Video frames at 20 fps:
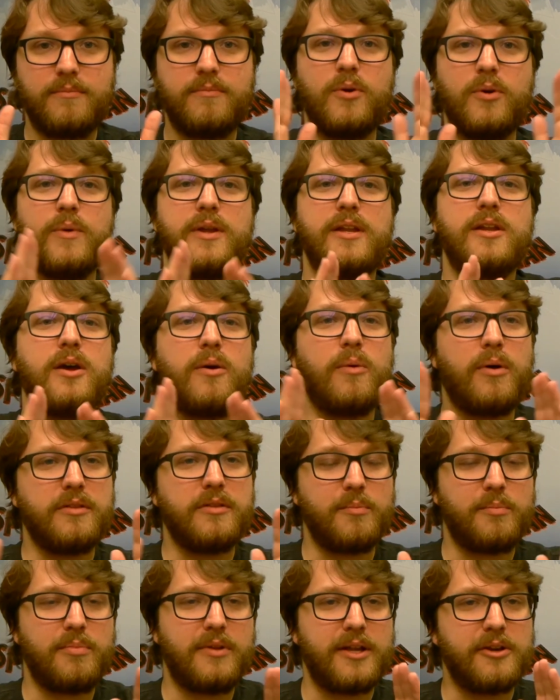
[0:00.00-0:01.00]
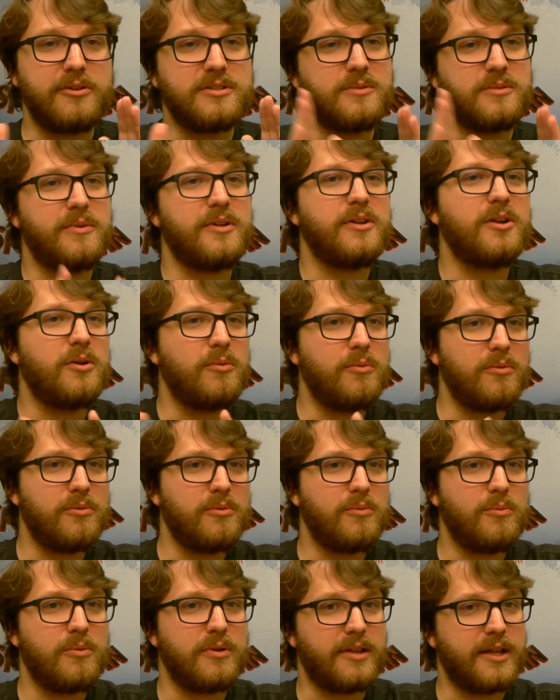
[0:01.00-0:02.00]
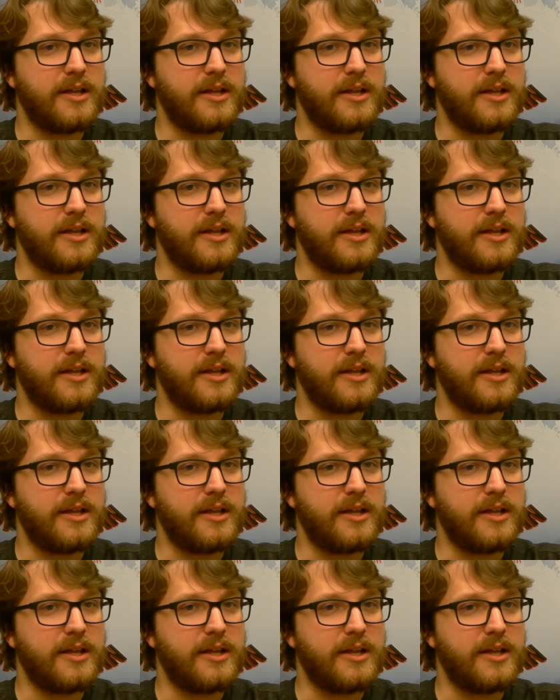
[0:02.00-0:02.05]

but we know all the players and we know wh- where